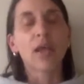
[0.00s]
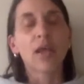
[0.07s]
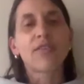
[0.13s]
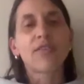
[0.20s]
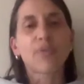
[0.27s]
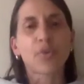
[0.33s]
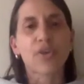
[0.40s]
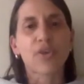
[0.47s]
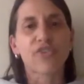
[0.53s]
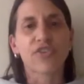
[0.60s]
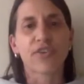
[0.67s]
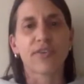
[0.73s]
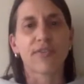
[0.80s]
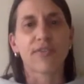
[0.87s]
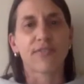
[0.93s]

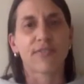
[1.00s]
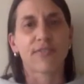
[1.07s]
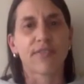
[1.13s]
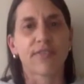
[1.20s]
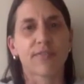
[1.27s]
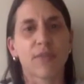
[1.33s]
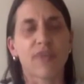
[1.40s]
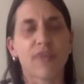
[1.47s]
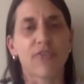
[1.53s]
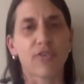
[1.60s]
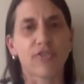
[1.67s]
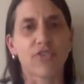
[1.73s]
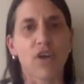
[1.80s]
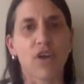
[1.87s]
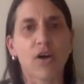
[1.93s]
depression since my
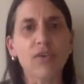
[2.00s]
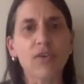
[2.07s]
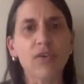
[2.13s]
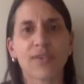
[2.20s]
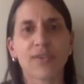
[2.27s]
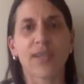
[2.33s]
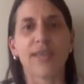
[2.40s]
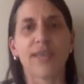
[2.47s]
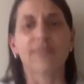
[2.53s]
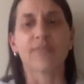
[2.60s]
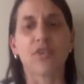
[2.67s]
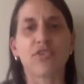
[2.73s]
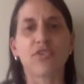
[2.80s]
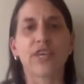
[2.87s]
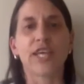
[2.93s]
first child. He's
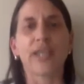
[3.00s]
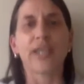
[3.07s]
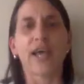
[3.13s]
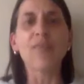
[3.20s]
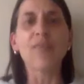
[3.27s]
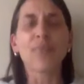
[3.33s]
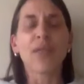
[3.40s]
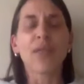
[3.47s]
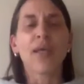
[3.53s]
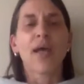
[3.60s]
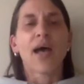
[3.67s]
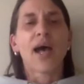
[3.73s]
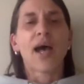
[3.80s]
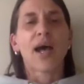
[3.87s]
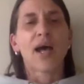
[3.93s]
13 now.
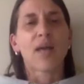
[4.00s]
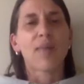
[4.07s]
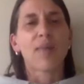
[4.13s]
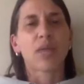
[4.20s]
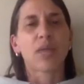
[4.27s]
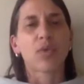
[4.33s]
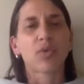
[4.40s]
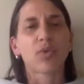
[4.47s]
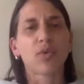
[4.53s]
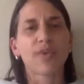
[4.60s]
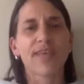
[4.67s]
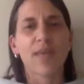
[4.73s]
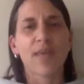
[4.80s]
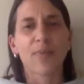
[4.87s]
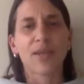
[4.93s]
And it would
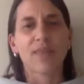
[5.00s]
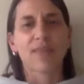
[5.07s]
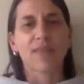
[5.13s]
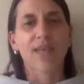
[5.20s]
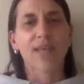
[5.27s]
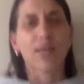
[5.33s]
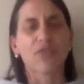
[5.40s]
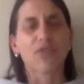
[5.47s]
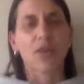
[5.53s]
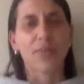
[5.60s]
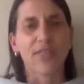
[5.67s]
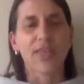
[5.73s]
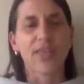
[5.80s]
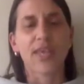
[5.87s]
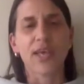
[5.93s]
always happen at the same time
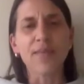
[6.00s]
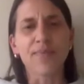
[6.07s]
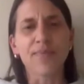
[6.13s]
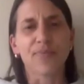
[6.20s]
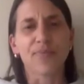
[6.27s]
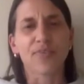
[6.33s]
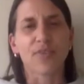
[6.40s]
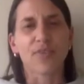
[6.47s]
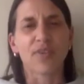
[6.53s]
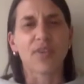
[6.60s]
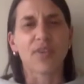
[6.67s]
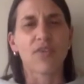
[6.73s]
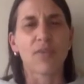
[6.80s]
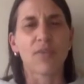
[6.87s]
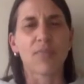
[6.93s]
of the year, sort of
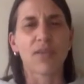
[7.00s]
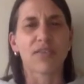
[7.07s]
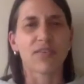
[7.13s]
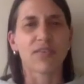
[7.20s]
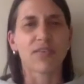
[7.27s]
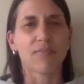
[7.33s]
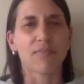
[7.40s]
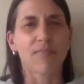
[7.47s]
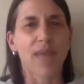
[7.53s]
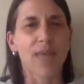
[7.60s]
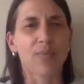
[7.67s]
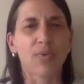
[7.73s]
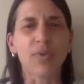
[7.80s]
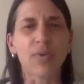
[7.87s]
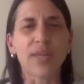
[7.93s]
November to
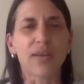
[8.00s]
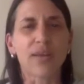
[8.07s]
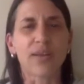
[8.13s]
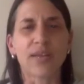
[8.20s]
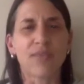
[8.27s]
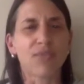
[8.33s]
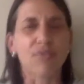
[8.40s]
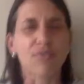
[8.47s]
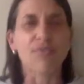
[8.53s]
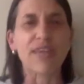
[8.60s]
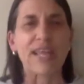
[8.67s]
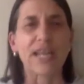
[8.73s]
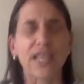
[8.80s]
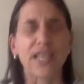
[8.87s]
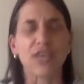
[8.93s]
April. And I never
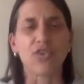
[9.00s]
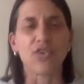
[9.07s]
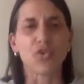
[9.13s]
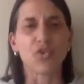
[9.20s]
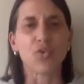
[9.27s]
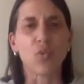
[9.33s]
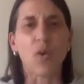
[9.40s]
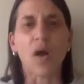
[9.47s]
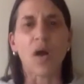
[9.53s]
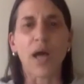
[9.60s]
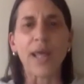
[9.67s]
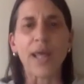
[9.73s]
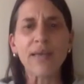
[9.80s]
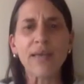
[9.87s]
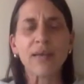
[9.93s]
really knew
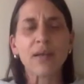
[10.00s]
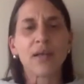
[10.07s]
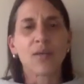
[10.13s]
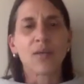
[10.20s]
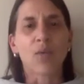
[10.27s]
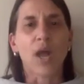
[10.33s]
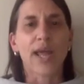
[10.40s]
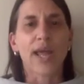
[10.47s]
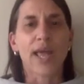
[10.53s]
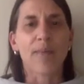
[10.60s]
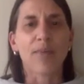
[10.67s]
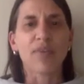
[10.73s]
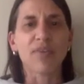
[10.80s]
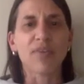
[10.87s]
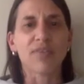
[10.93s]
why it
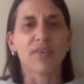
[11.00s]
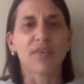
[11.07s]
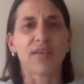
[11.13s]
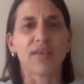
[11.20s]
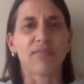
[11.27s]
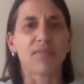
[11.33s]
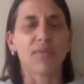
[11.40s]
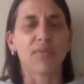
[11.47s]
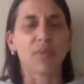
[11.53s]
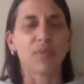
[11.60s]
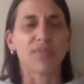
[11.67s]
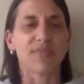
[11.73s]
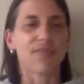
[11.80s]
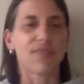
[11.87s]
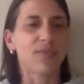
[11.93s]
happened, because I'd
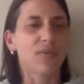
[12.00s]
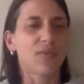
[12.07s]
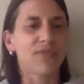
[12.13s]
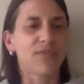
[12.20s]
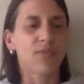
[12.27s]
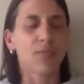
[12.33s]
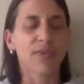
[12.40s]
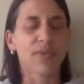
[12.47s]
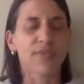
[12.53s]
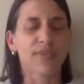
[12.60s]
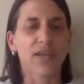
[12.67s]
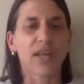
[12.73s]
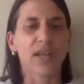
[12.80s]
wake